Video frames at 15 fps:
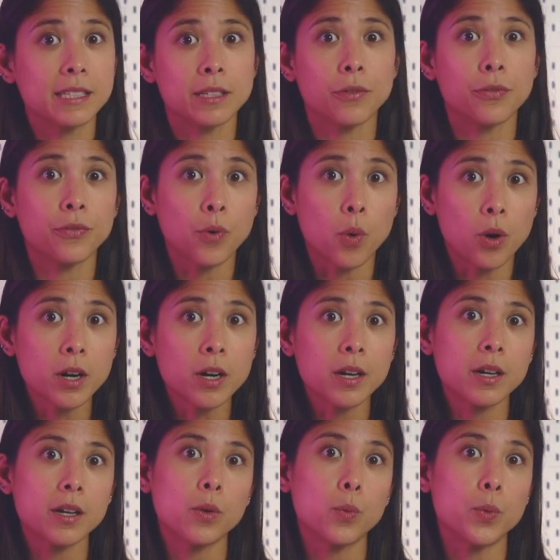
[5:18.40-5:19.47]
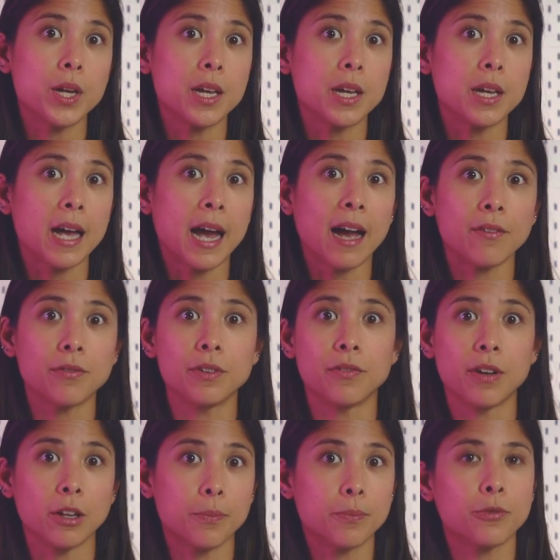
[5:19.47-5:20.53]
It's a fork we have
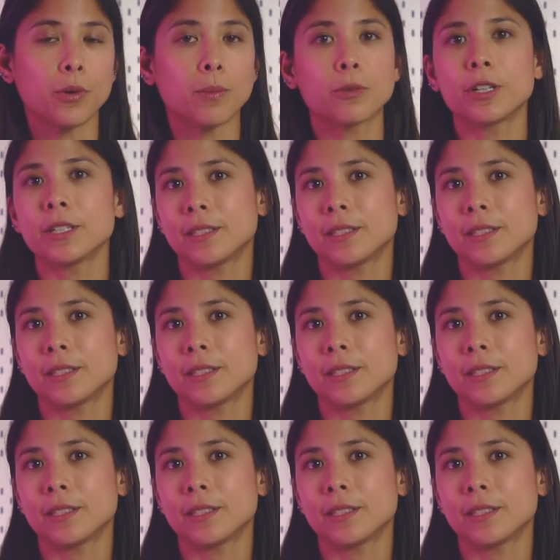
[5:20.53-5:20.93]
developed from